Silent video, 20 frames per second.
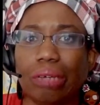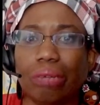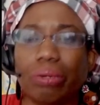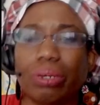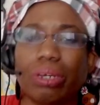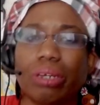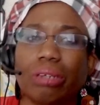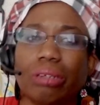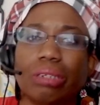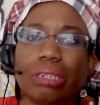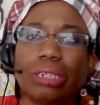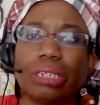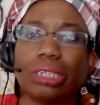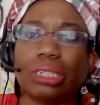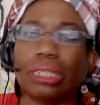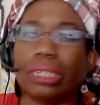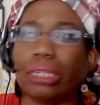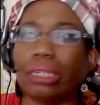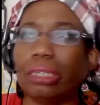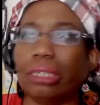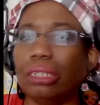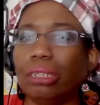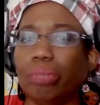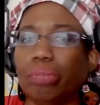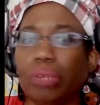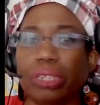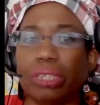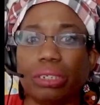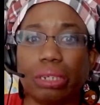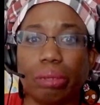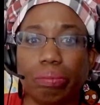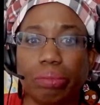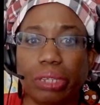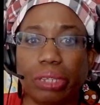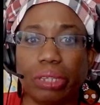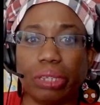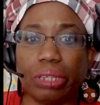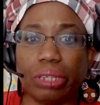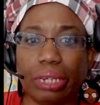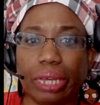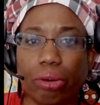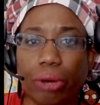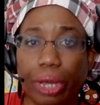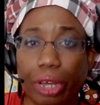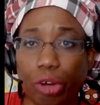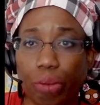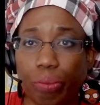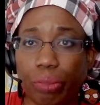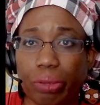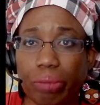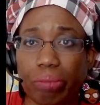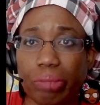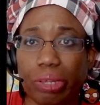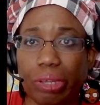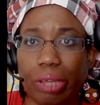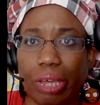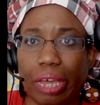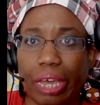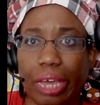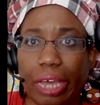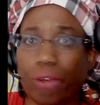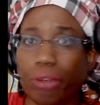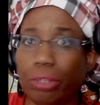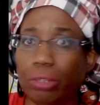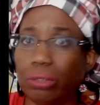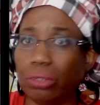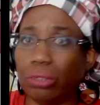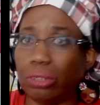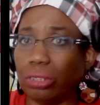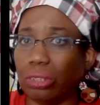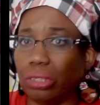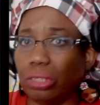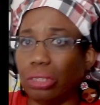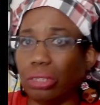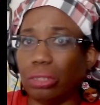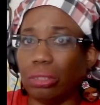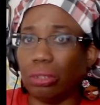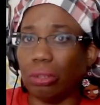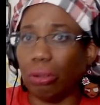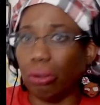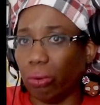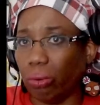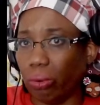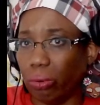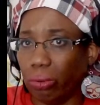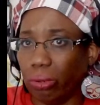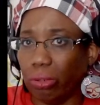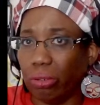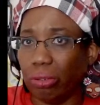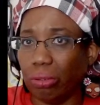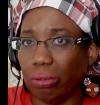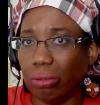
well, I should say easy, but something that'll help them, and they're used to this old,